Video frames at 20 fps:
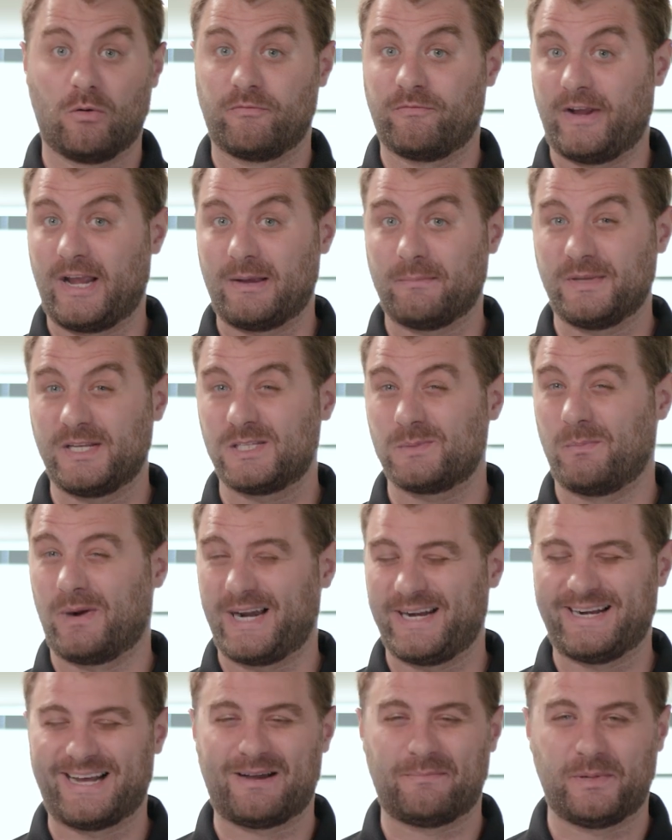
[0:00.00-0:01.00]
or families
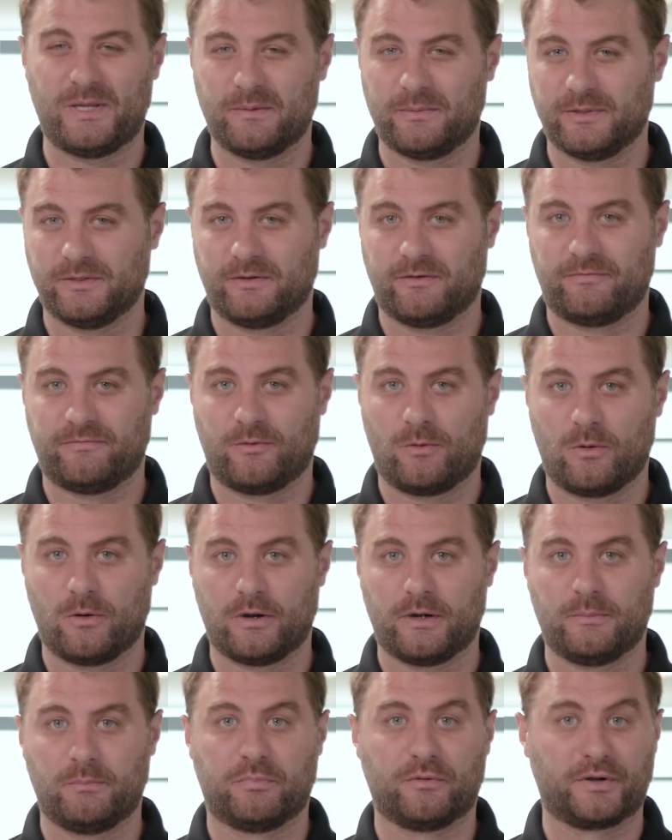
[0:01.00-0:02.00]
might not be able to
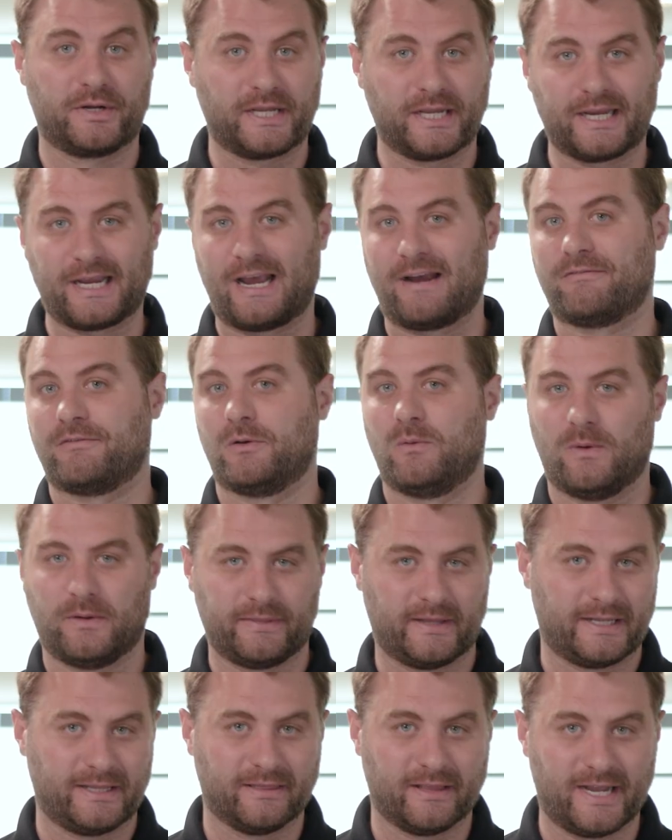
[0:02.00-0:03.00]
afford bringing
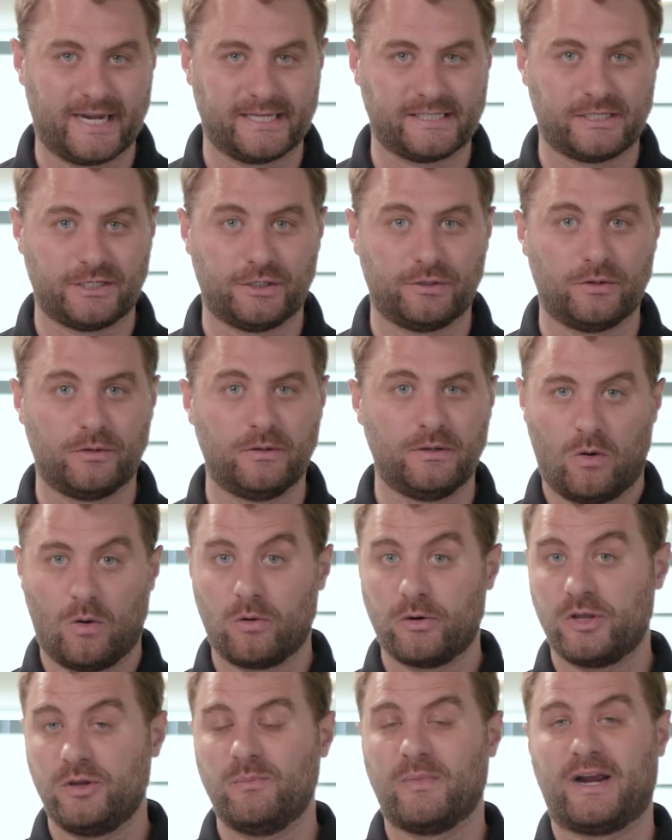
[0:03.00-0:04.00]
everyone they'd like to,
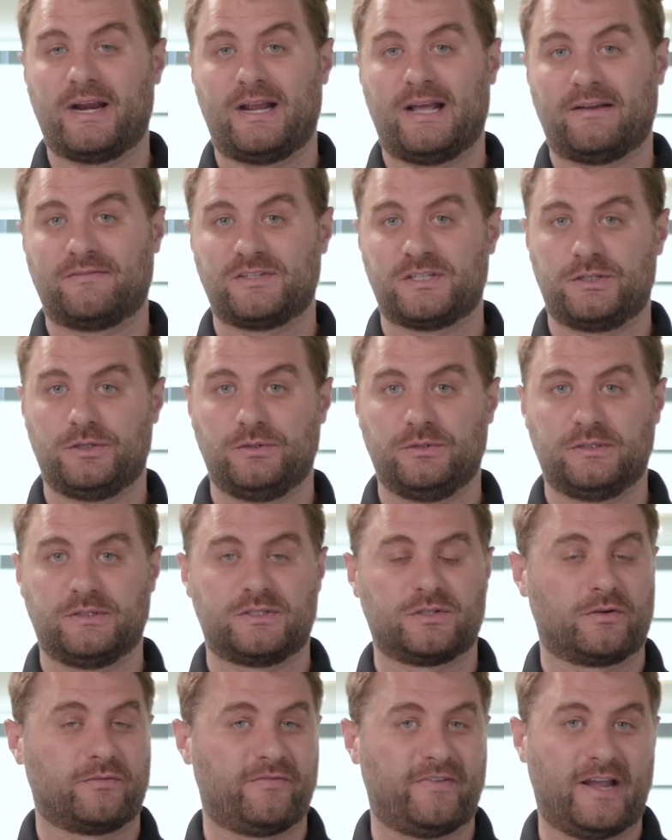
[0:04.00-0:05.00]
or you might have
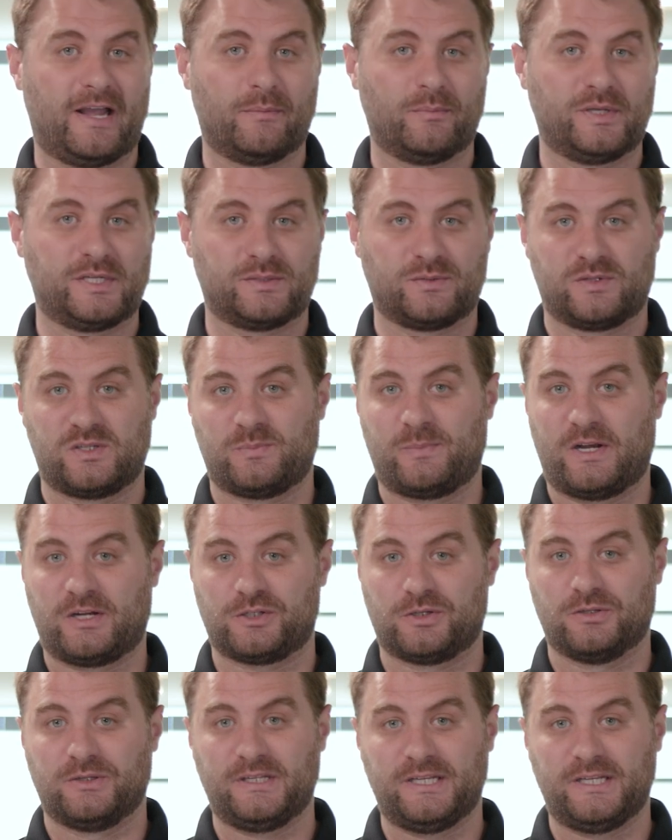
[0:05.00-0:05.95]
students or families with special